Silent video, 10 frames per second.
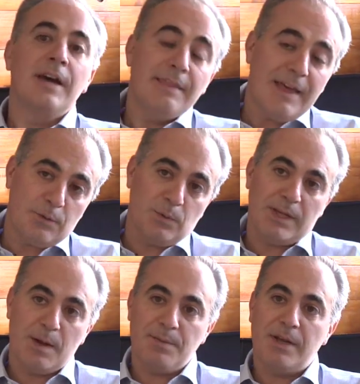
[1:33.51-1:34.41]
That will
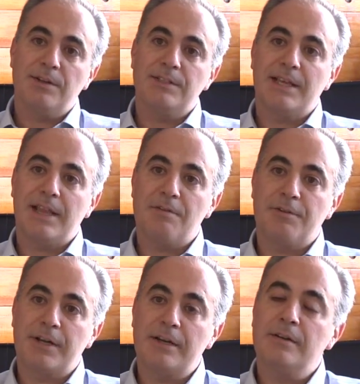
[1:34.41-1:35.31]
come down to South
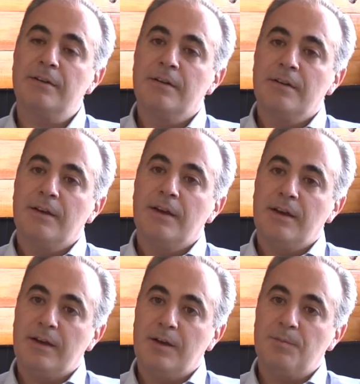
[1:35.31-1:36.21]
Africa
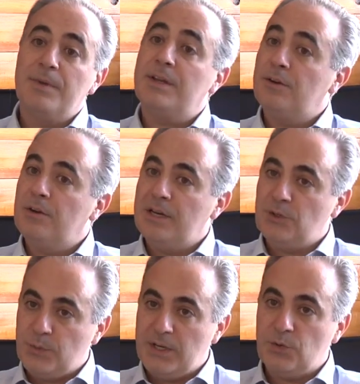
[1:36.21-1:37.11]
um, in early
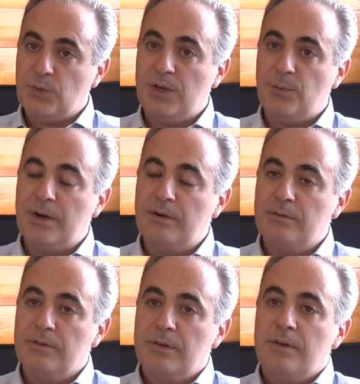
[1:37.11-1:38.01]
2021,
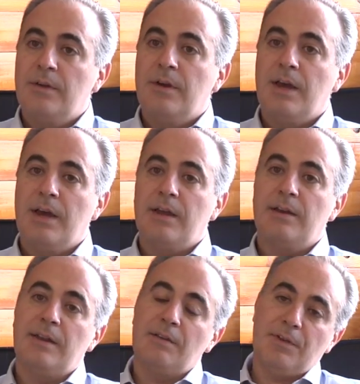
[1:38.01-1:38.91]

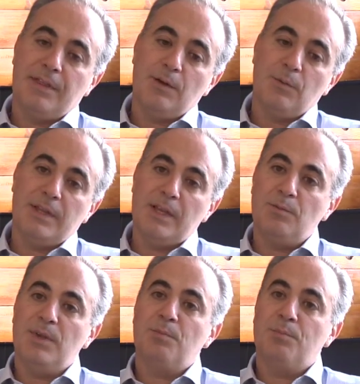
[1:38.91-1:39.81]
and everything will
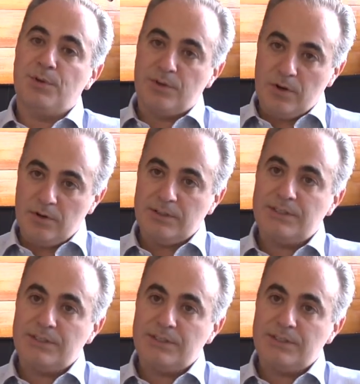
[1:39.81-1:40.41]
then be put on